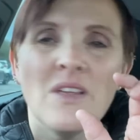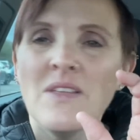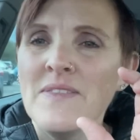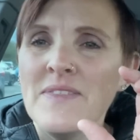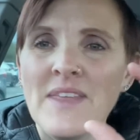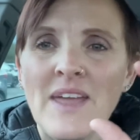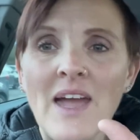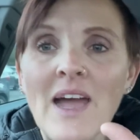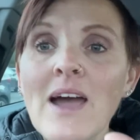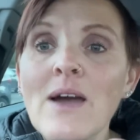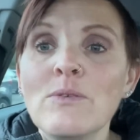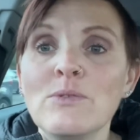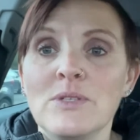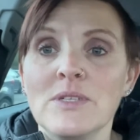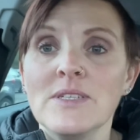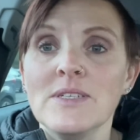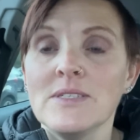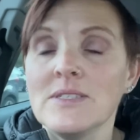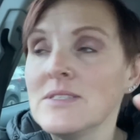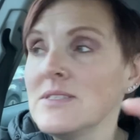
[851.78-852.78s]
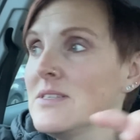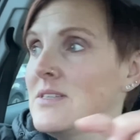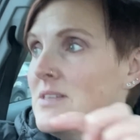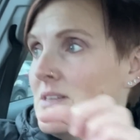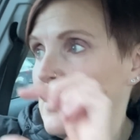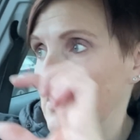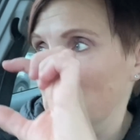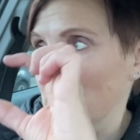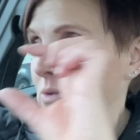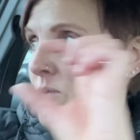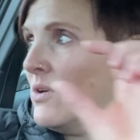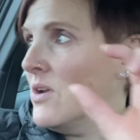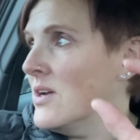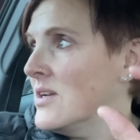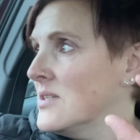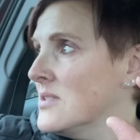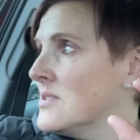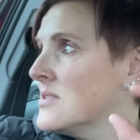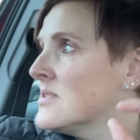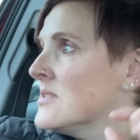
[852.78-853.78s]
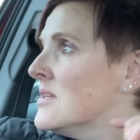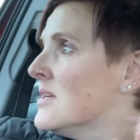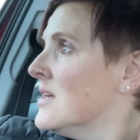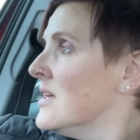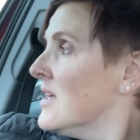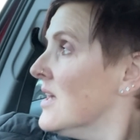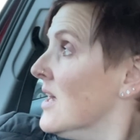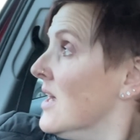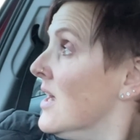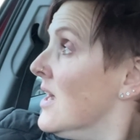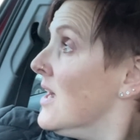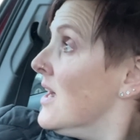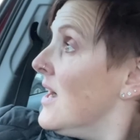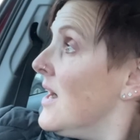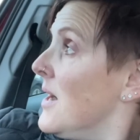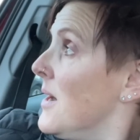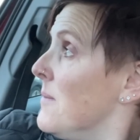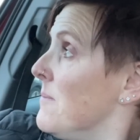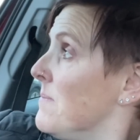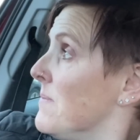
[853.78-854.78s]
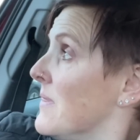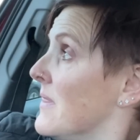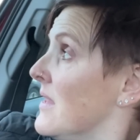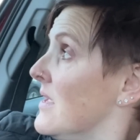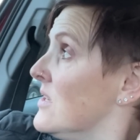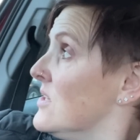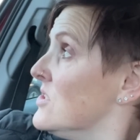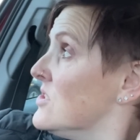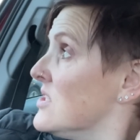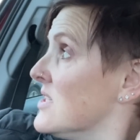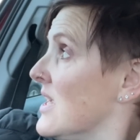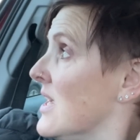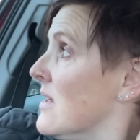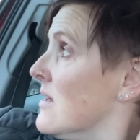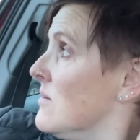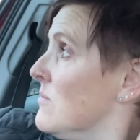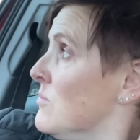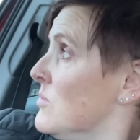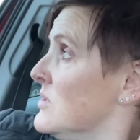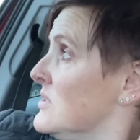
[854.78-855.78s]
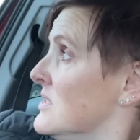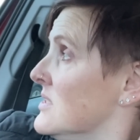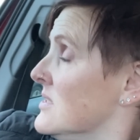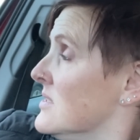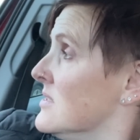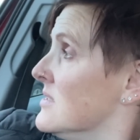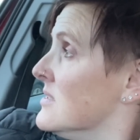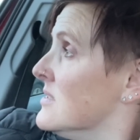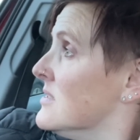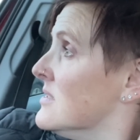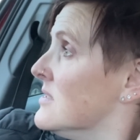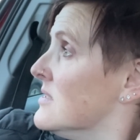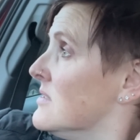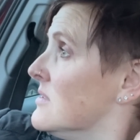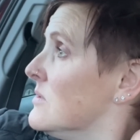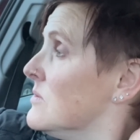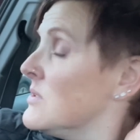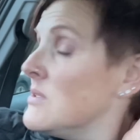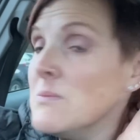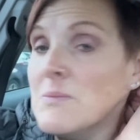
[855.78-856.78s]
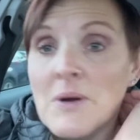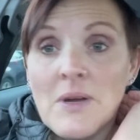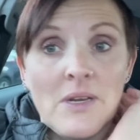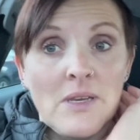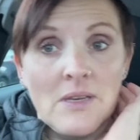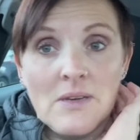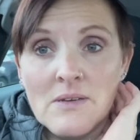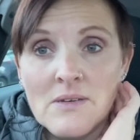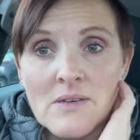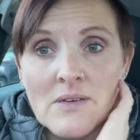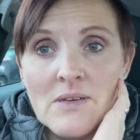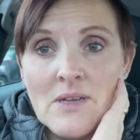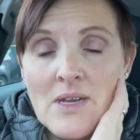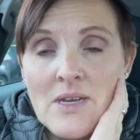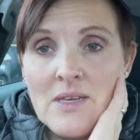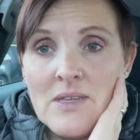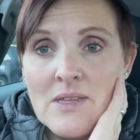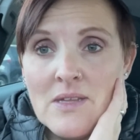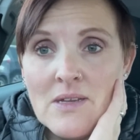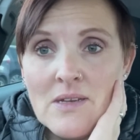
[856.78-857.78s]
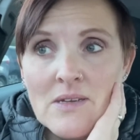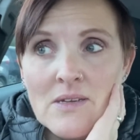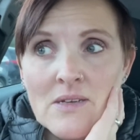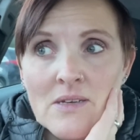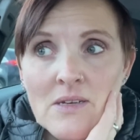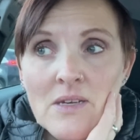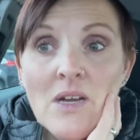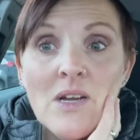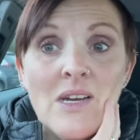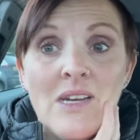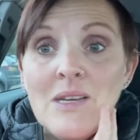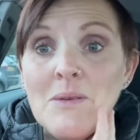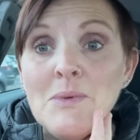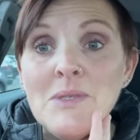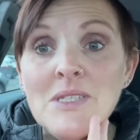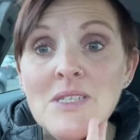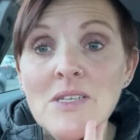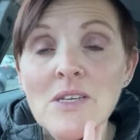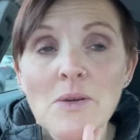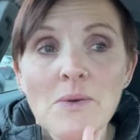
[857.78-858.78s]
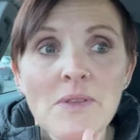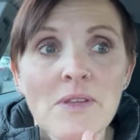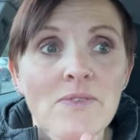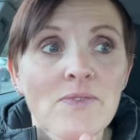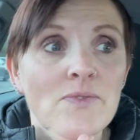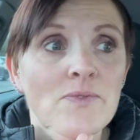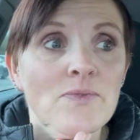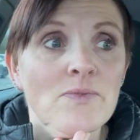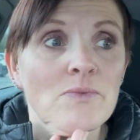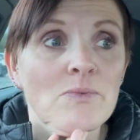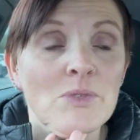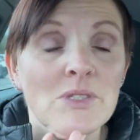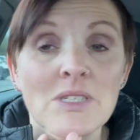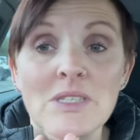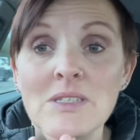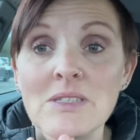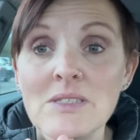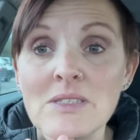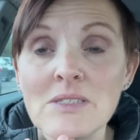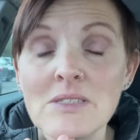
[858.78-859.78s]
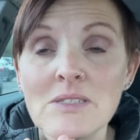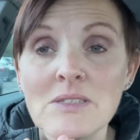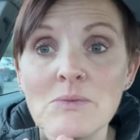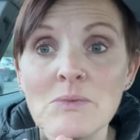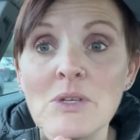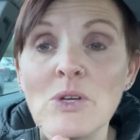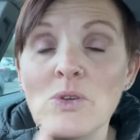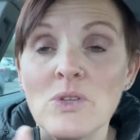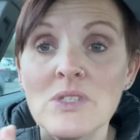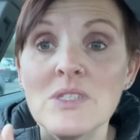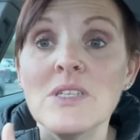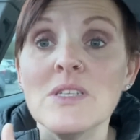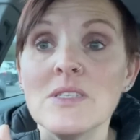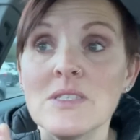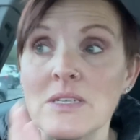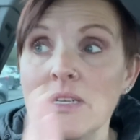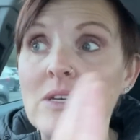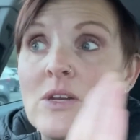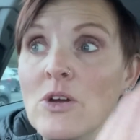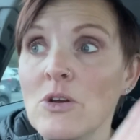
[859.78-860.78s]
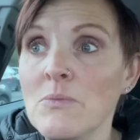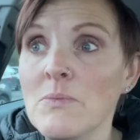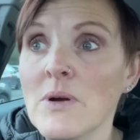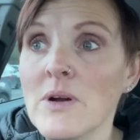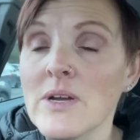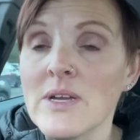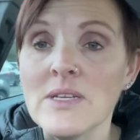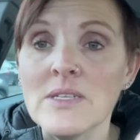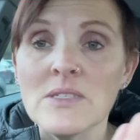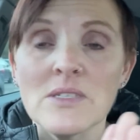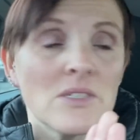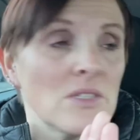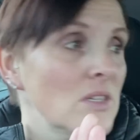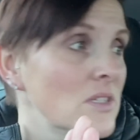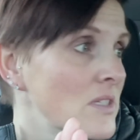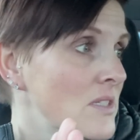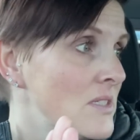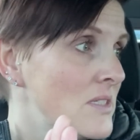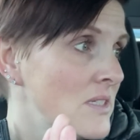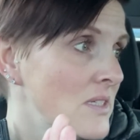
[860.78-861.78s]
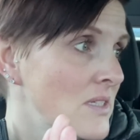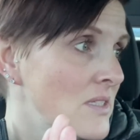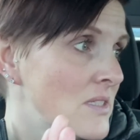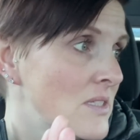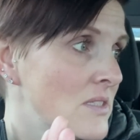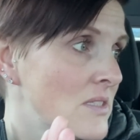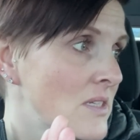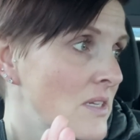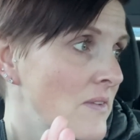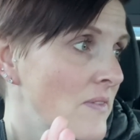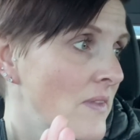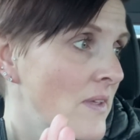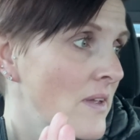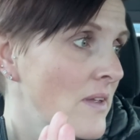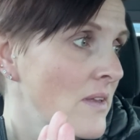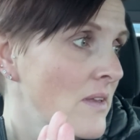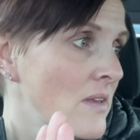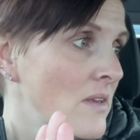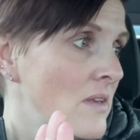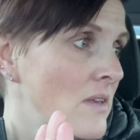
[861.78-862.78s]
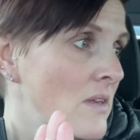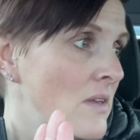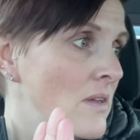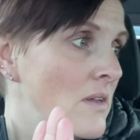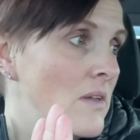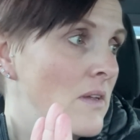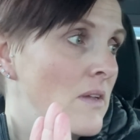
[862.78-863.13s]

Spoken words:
They're houses, little lights. So yeah, we didn't buy anything. Luckily, we didn't go in there. We got the tinsel in Home Bargains, because I didn't see any tinsel in there. Mm-hmm.